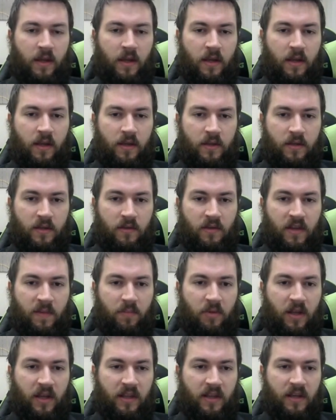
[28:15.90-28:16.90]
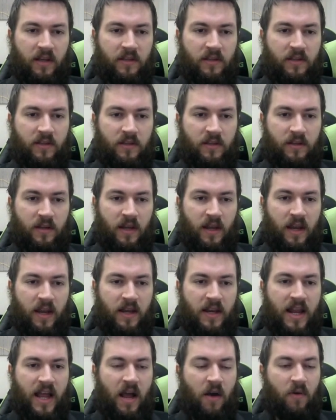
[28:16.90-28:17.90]
So they played this,
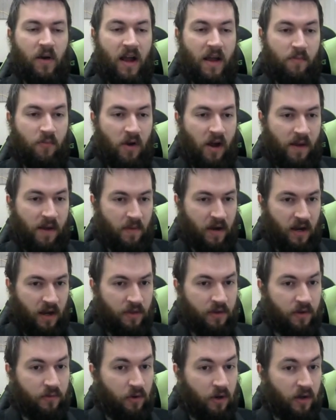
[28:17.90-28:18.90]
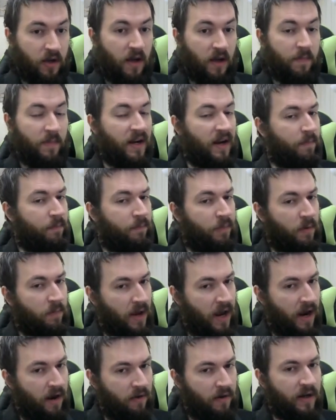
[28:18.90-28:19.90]
and now I brought my other rook up, and I'm
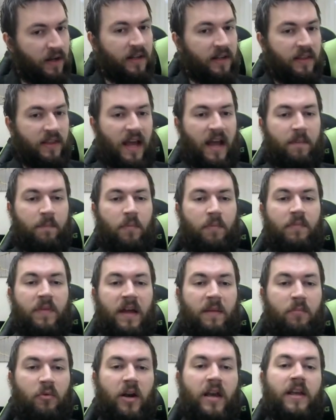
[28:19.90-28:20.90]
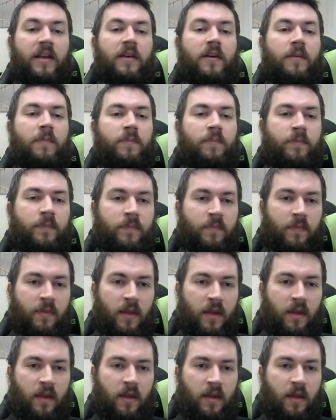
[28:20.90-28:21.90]
preparing that break.
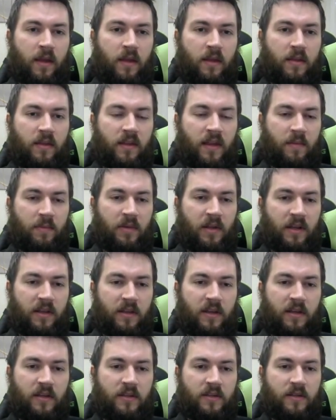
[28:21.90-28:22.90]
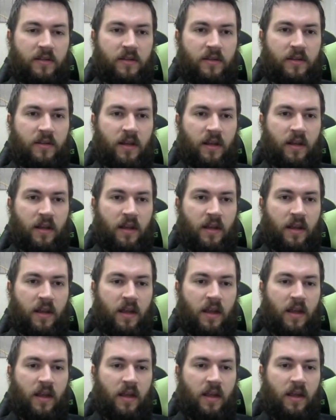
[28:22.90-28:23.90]
They played this.
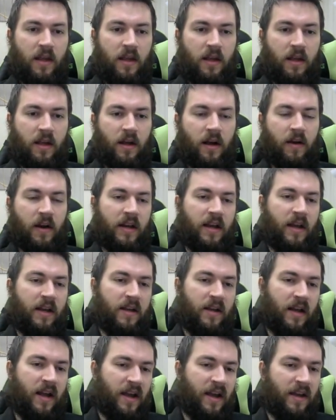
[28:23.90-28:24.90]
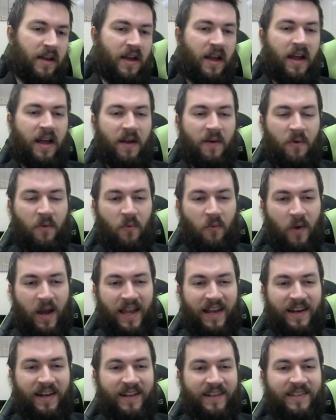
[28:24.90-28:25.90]
All right, I
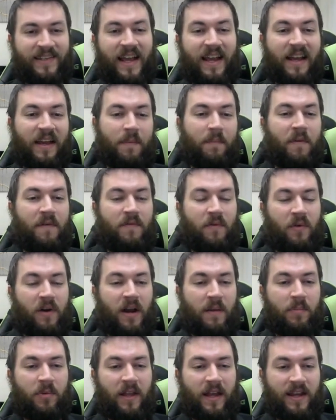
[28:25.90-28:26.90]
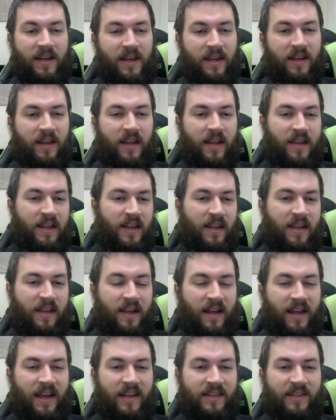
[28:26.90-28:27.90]
waited a second before I played it.
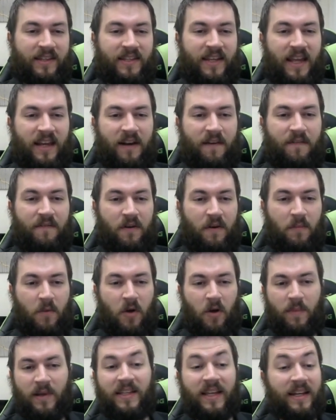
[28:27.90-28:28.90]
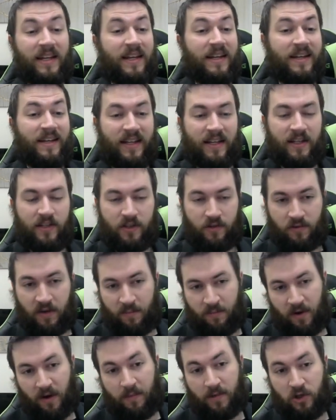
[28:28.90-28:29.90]
I hesitated for a moment. I didn't need to. I
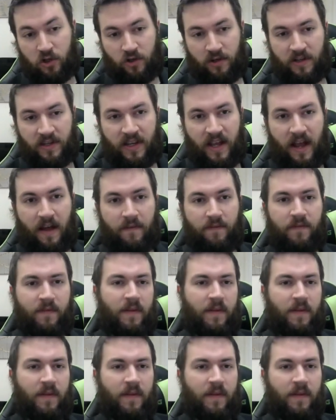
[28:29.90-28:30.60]
probably shouldn't have.